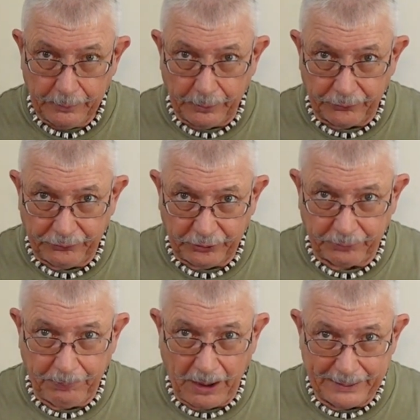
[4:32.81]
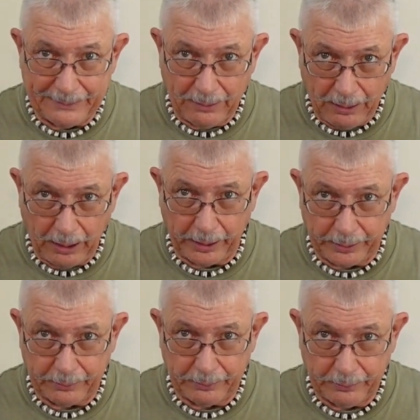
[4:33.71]
The 6 by
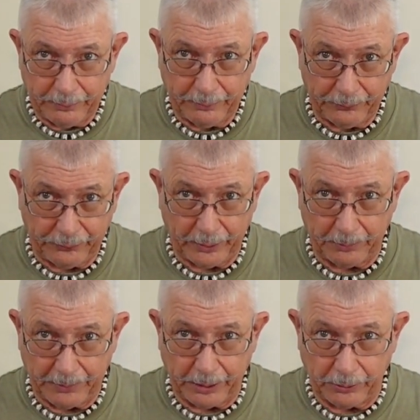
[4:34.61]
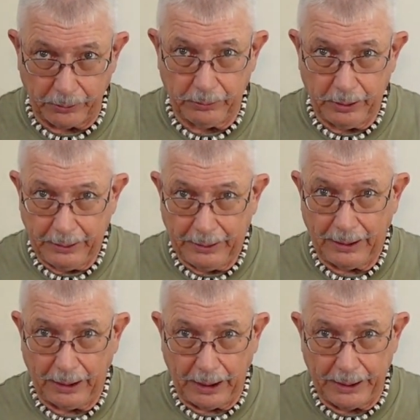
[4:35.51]
9 centimeter,
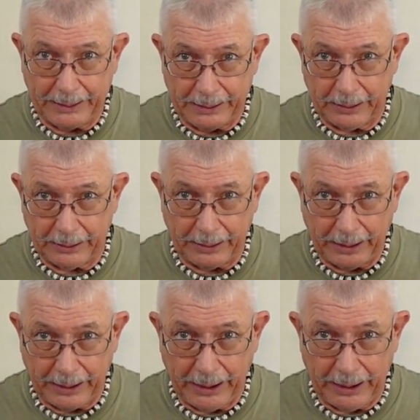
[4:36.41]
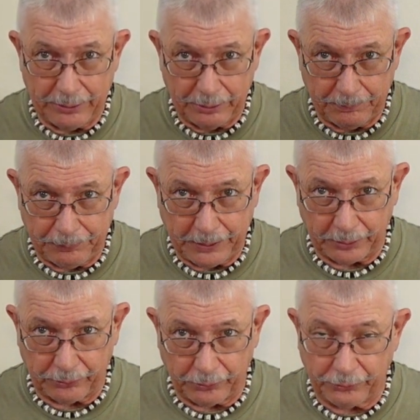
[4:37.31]
I get 8
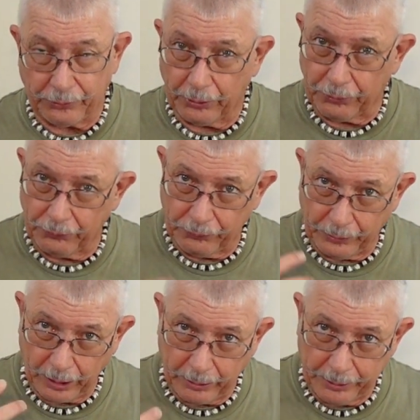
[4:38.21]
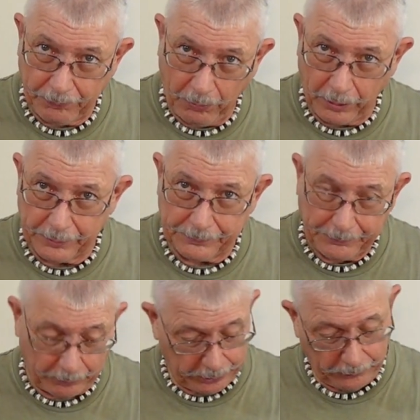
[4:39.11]
pictures. So it's very
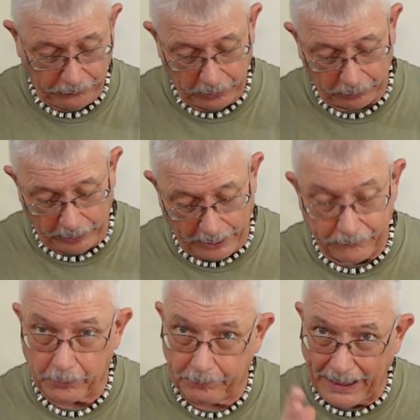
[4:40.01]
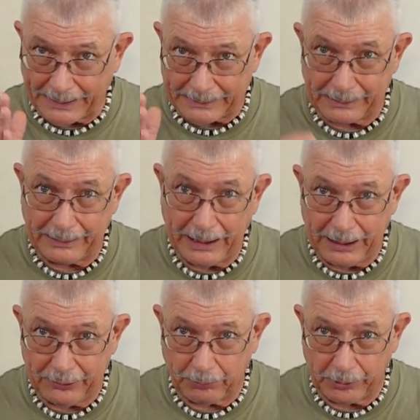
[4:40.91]
important when you photograph, or back in the
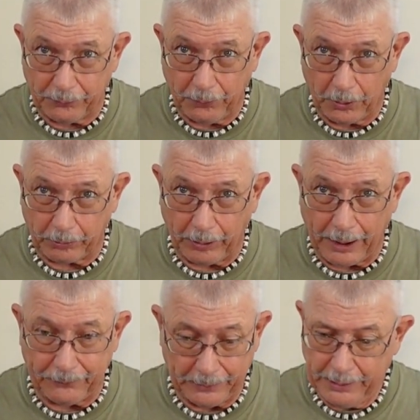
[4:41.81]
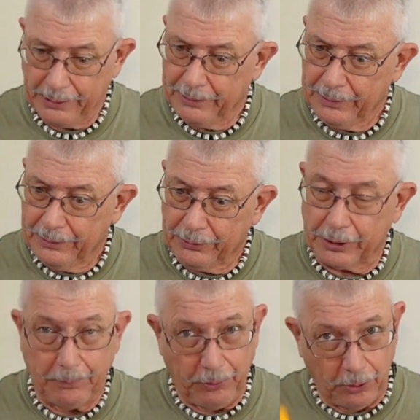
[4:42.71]
days when you photograph, the
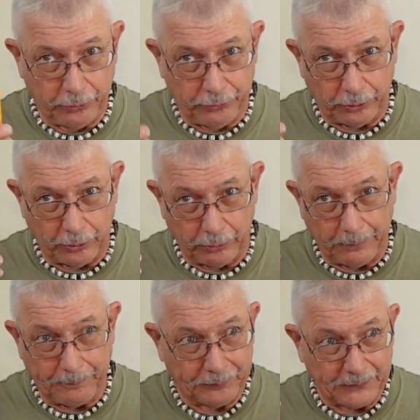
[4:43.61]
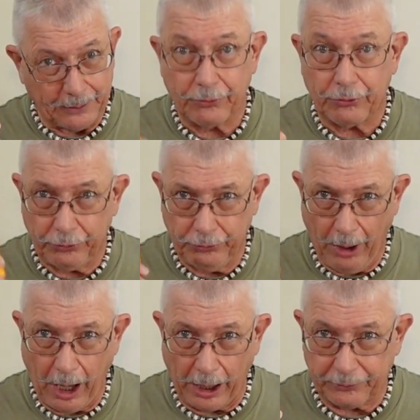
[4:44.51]
composure
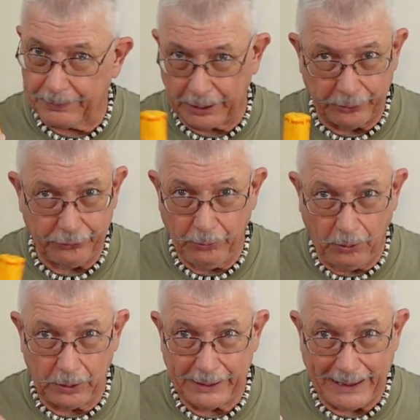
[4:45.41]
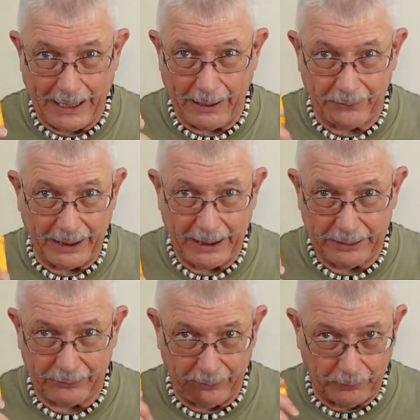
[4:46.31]
shots, because you only have
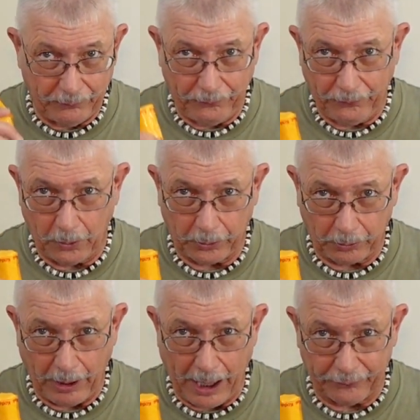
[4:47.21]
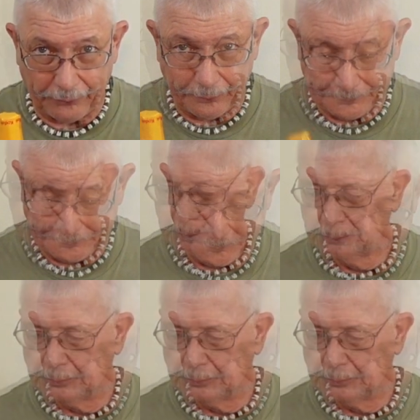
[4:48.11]
8 photographs.